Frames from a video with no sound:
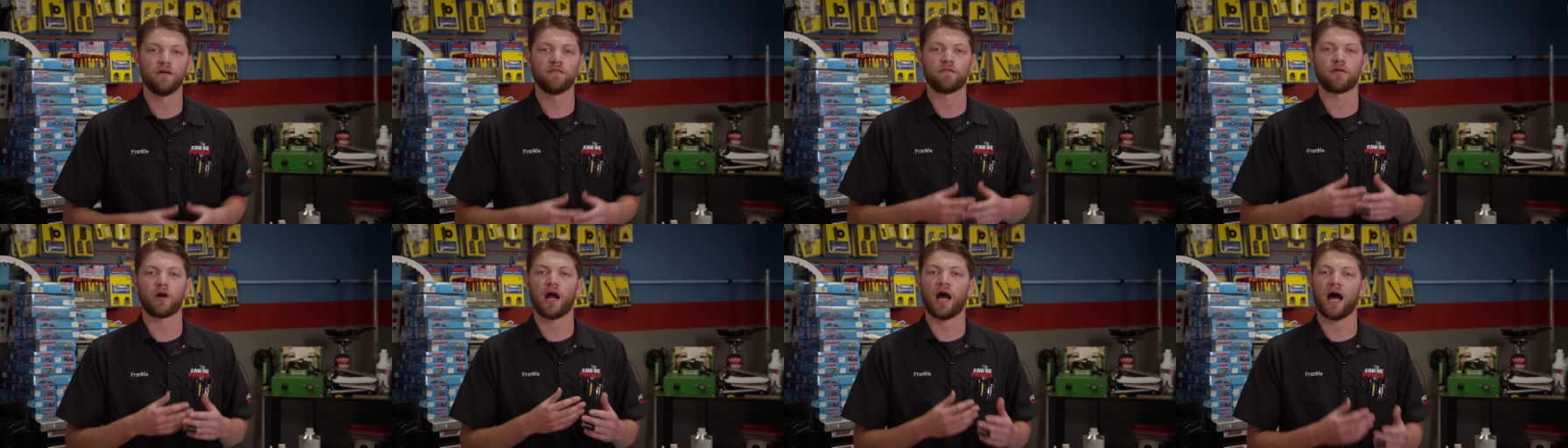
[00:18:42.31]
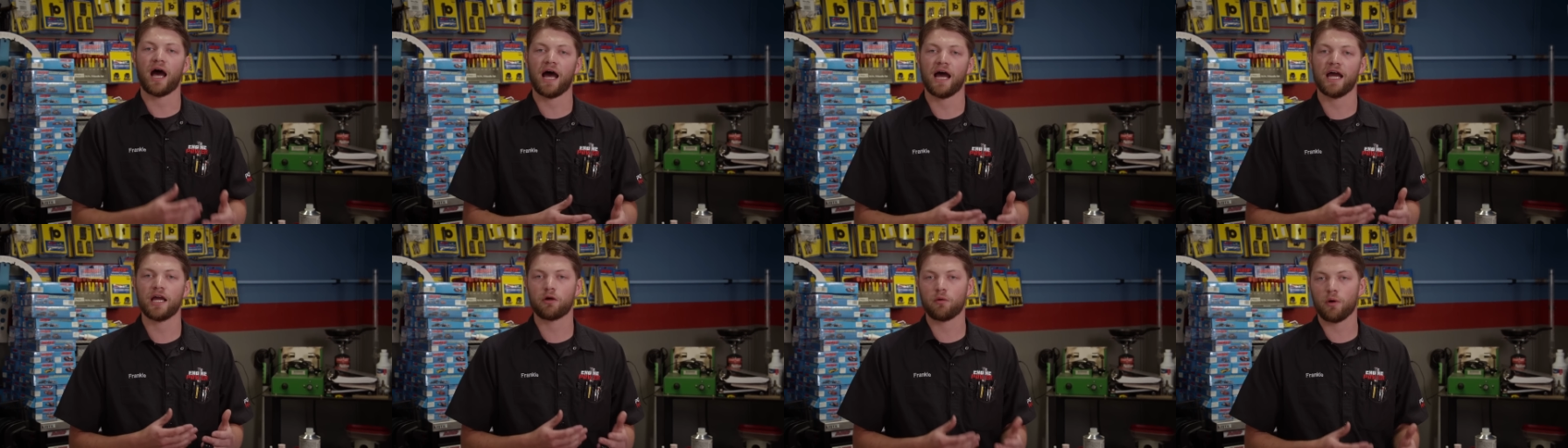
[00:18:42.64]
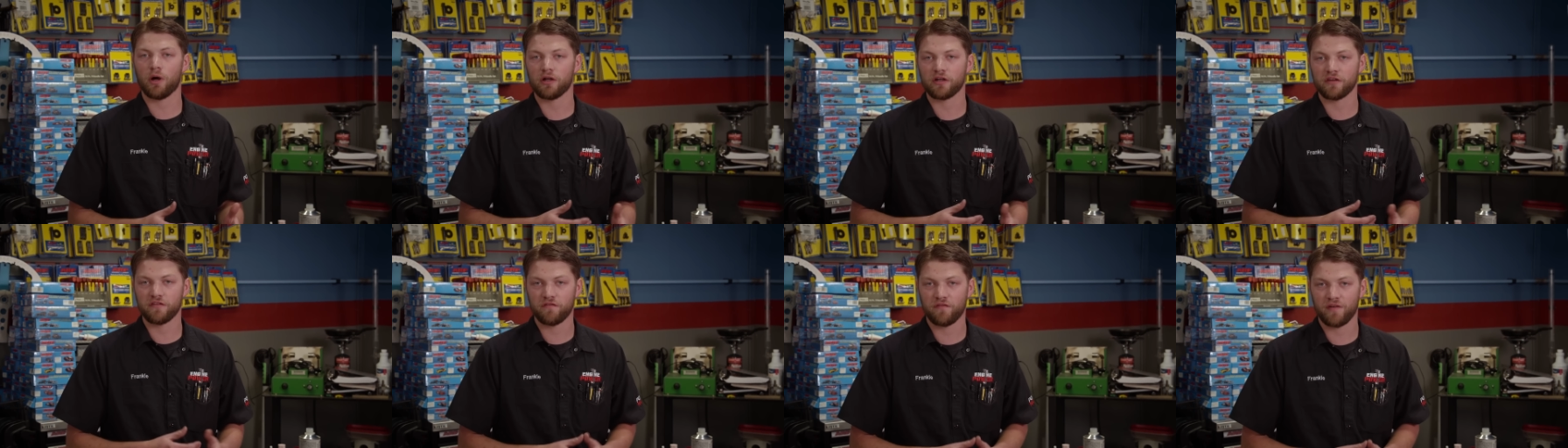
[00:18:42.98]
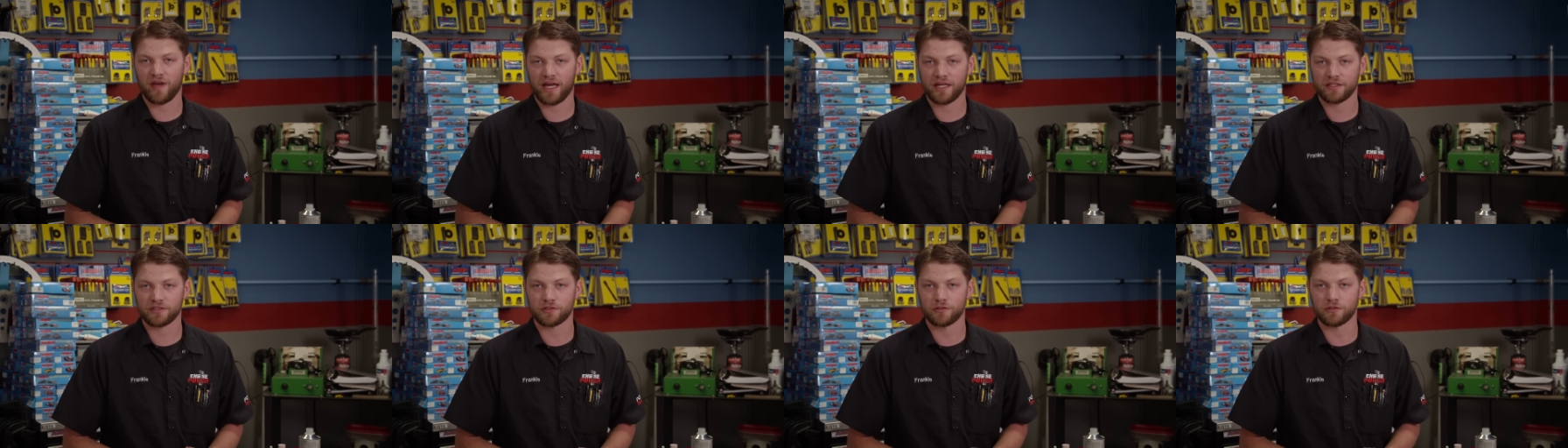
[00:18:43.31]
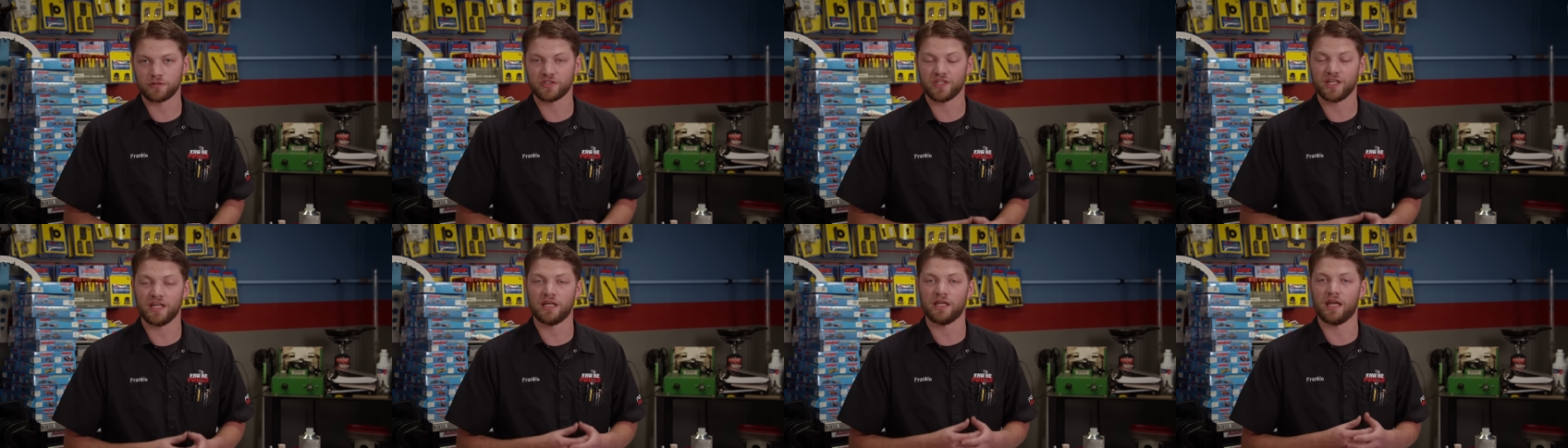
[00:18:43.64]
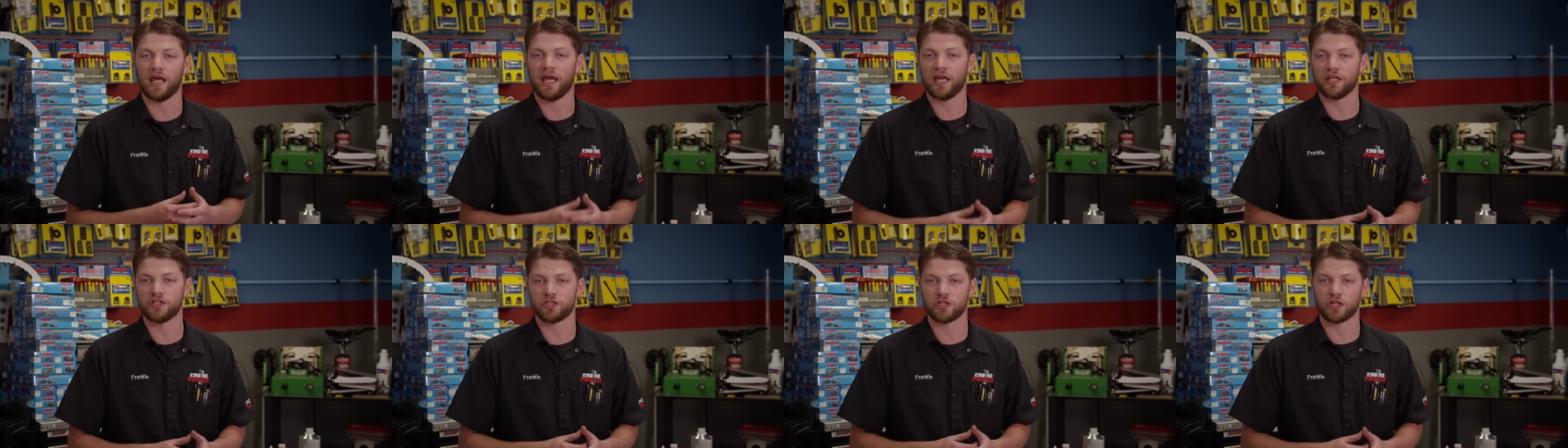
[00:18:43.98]
for high-quality fasteners in
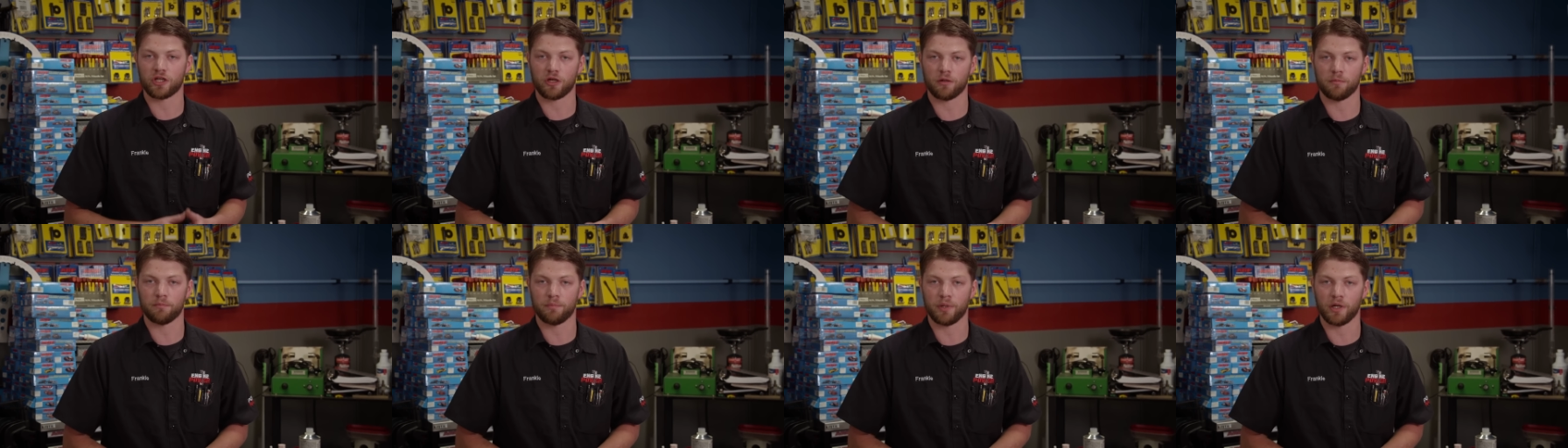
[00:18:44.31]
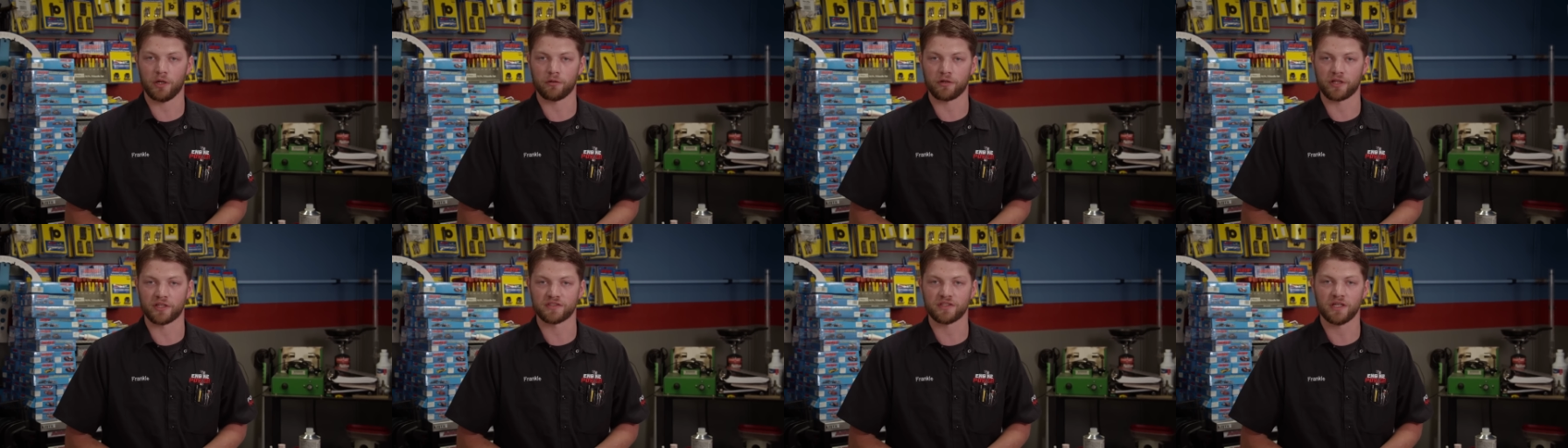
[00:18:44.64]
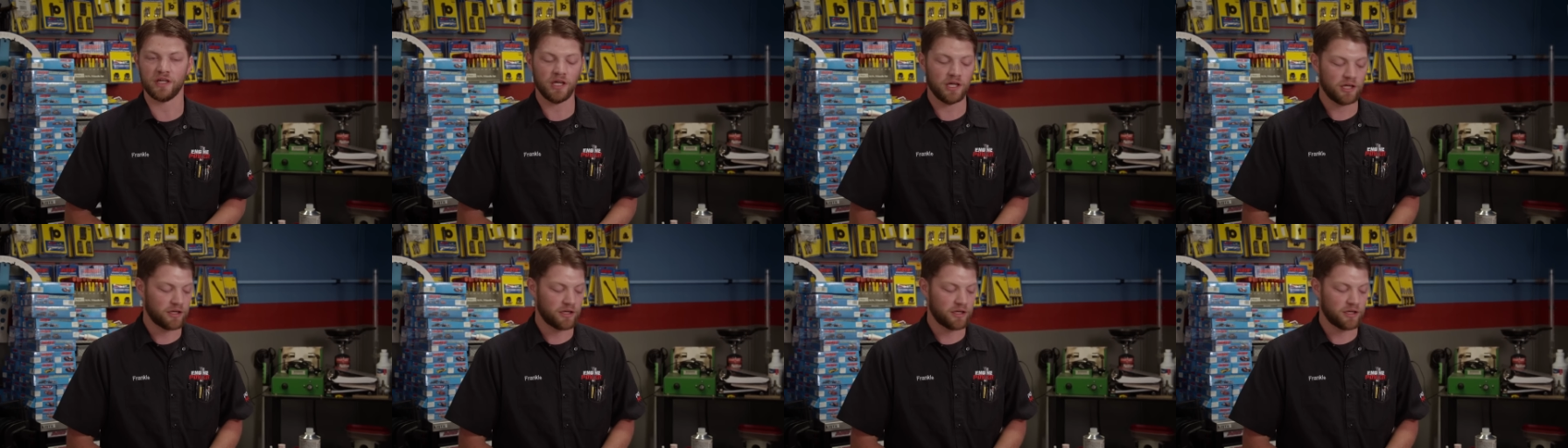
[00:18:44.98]
engine components.